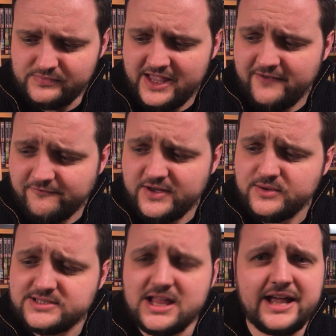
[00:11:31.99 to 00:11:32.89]
it
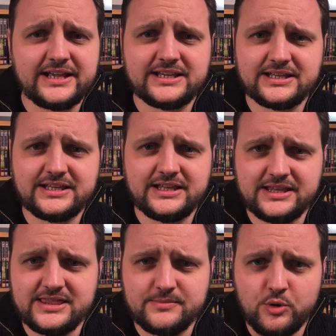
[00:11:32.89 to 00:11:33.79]
feels like
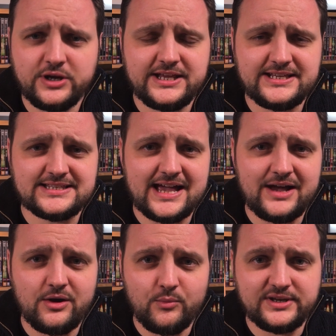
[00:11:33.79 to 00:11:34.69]
the point he's
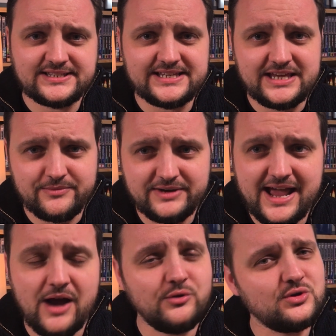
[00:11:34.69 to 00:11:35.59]
at and we see him
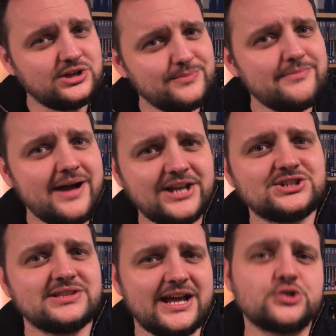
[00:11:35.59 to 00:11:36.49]
now, you can
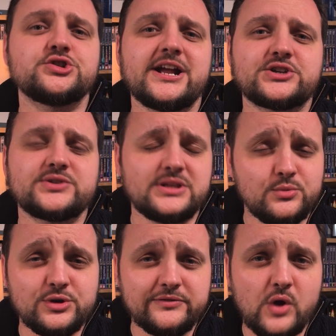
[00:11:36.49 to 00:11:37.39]
imagine that trajectory that
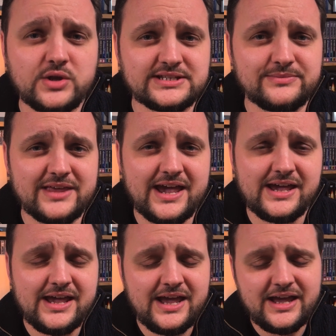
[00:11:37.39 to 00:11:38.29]
would have got him
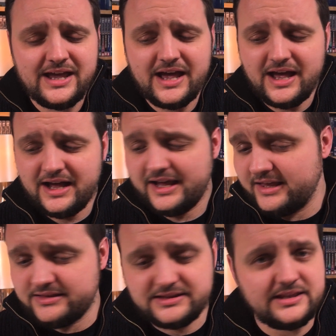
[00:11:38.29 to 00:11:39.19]

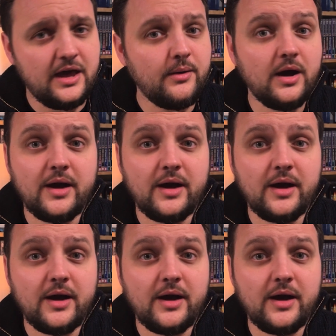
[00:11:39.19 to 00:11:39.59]
there.